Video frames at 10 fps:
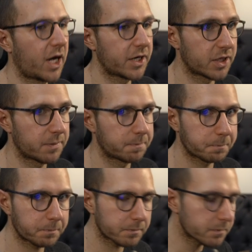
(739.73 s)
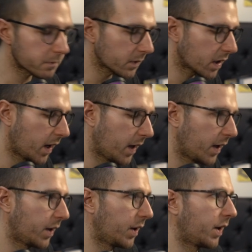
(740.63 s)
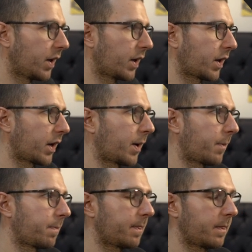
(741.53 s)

item, um,